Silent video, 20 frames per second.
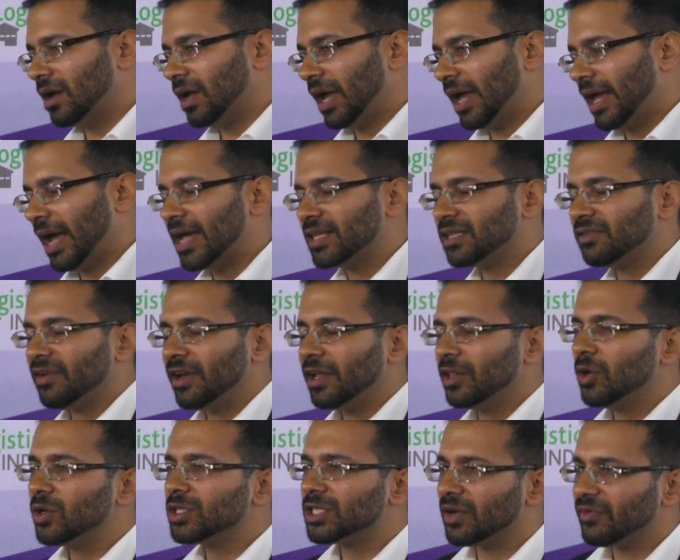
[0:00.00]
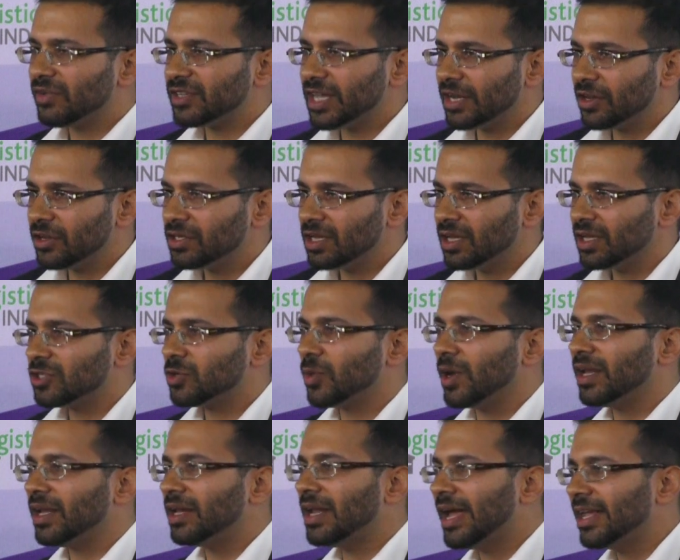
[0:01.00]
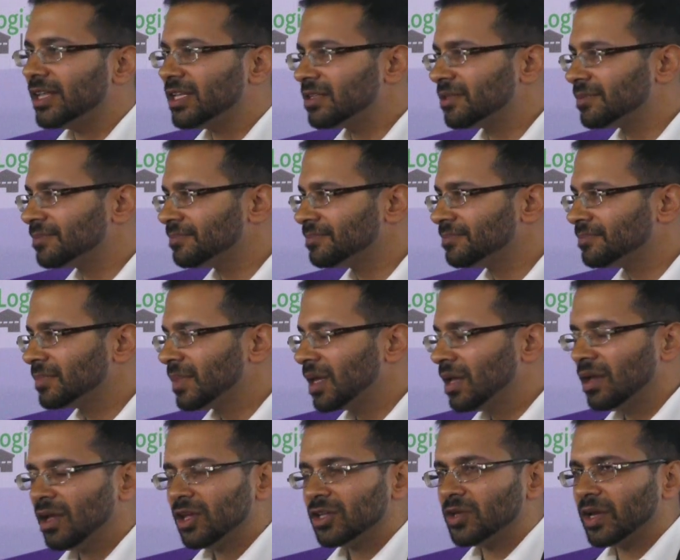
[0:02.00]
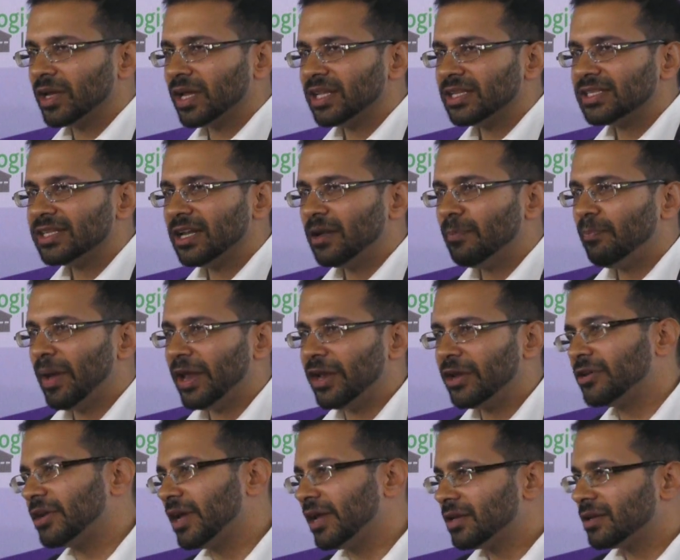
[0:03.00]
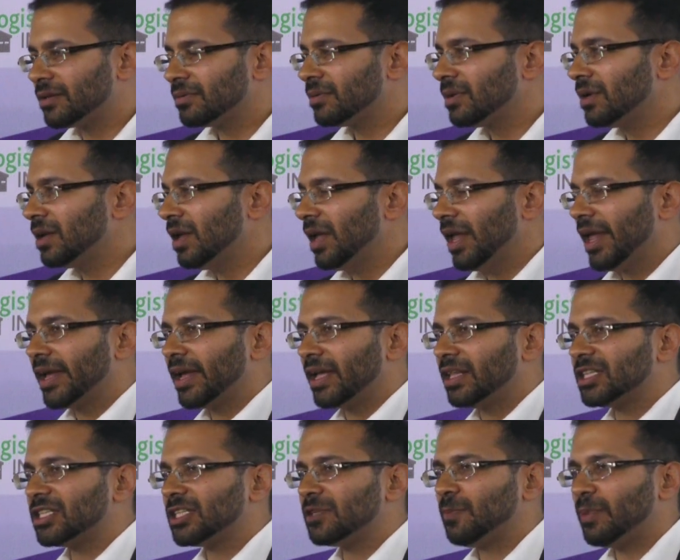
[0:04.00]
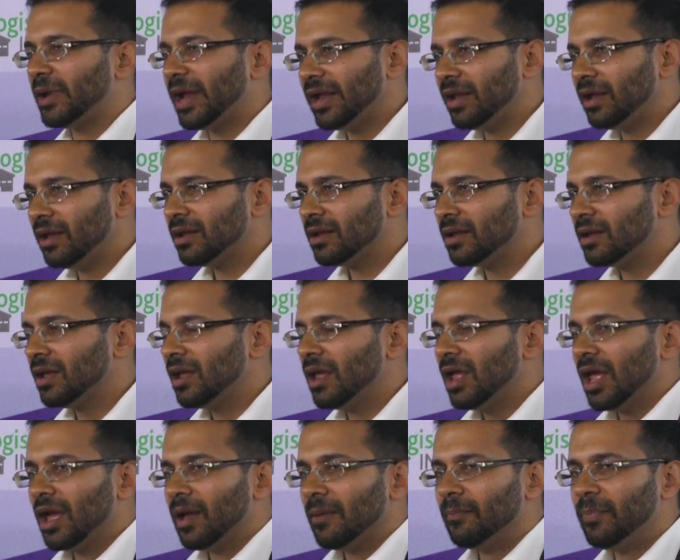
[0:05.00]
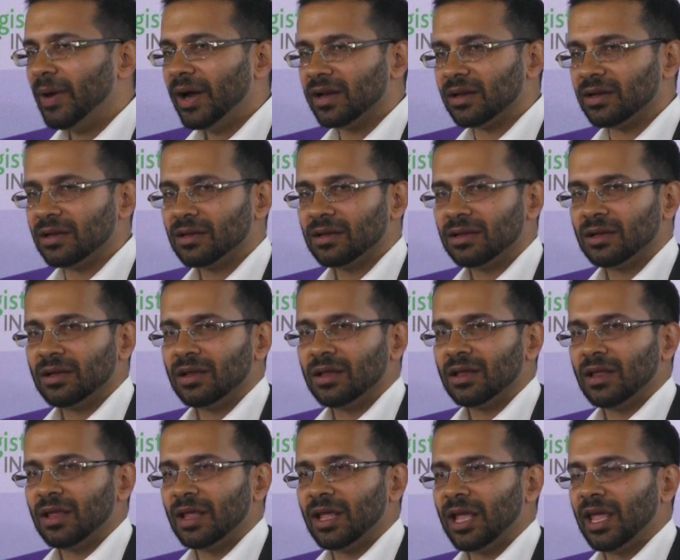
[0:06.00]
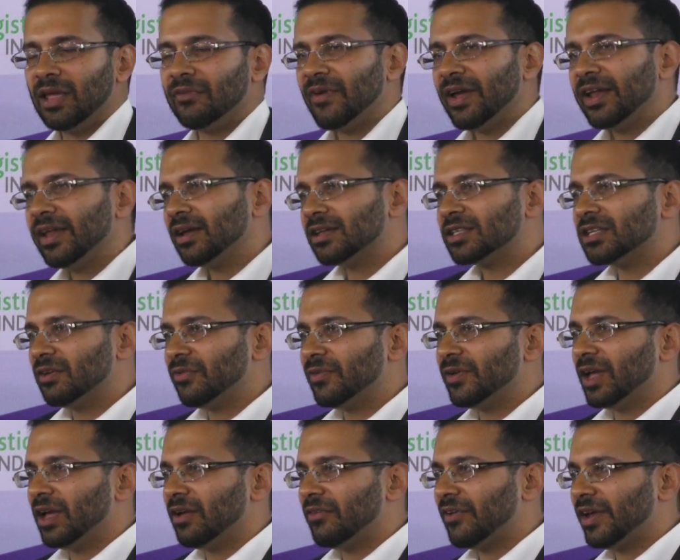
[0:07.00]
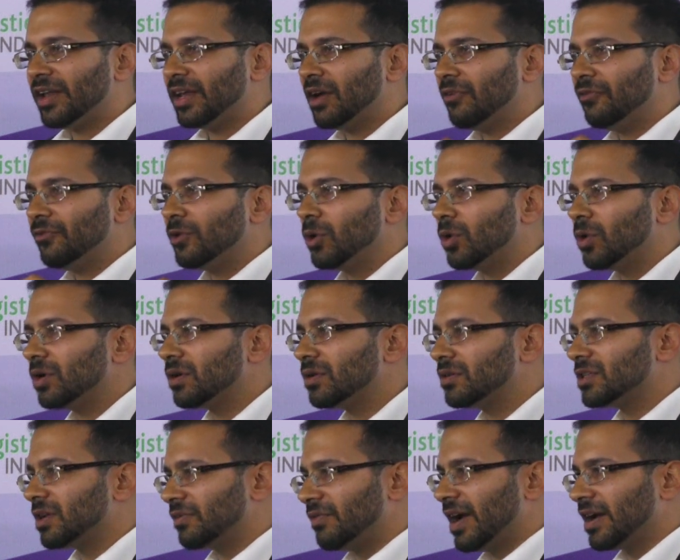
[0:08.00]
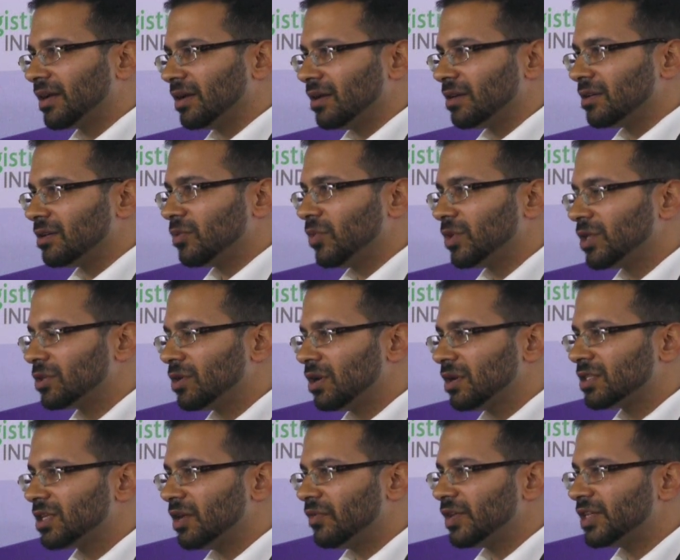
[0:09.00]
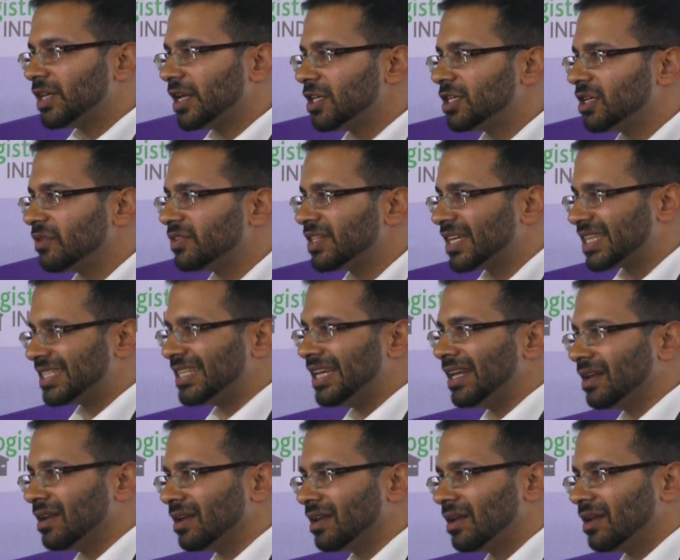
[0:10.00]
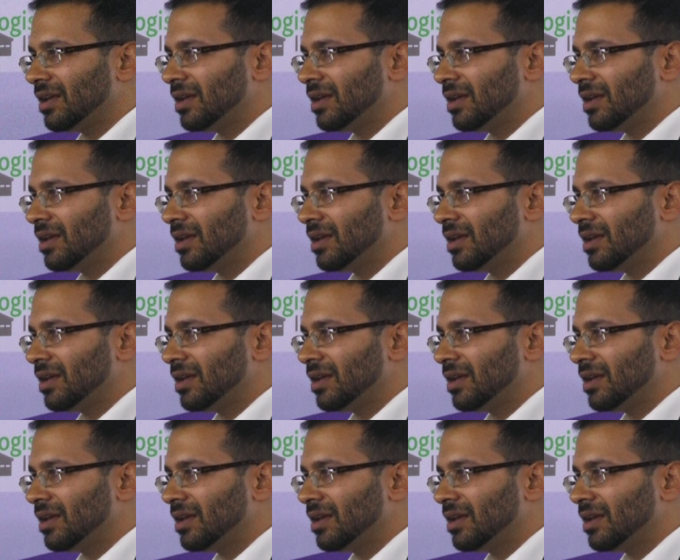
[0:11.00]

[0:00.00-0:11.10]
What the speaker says: it has a very low surface energy, it's 20 dynes. So it can sit and penetrate, it can spread. But if I take a fluorosurfactant, which has got a surface energy of 16,